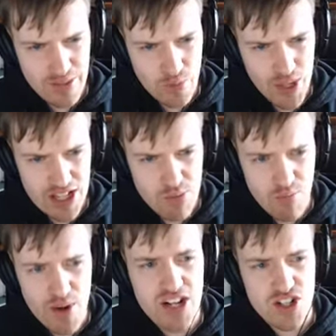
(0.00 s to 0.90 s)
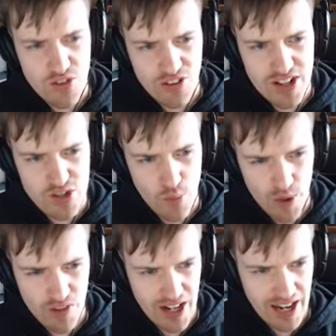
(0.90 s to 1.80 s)
we'll get some range defense
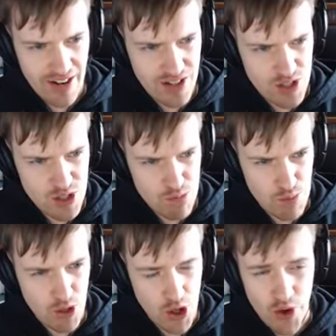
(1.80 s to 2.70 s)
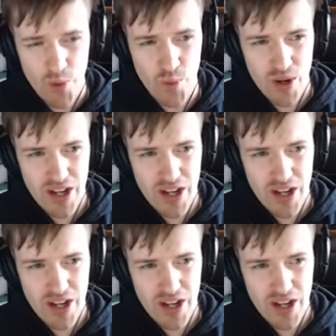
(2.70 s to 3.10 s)
one of our characters, but who?